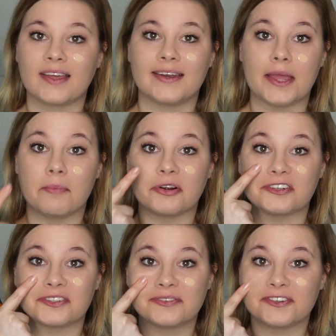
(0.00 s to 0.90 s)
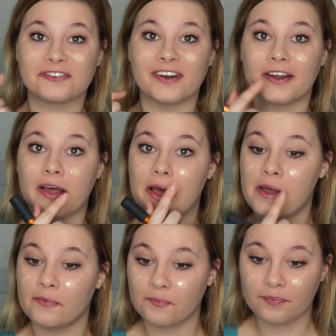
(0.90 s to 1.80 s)
Neighbors, they're fun, huh?
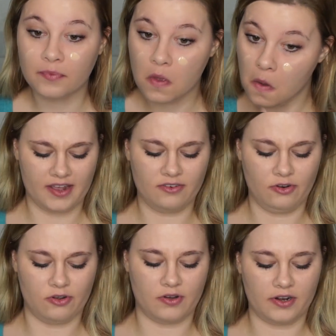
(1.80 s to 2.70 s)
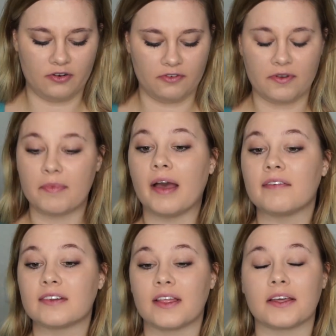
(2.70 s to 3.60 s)
I don't know if I'm
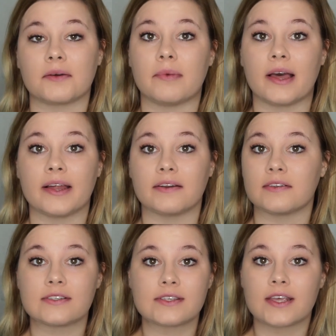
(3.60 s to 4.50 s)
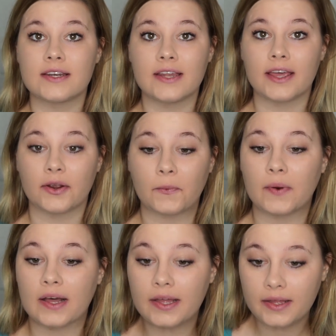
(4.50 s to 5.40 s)
having like a bad skin day or
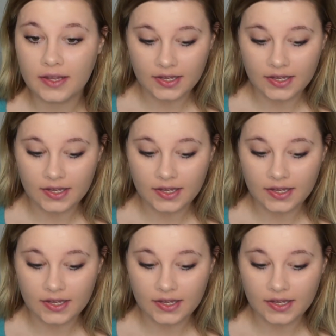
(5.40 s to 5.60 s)
what.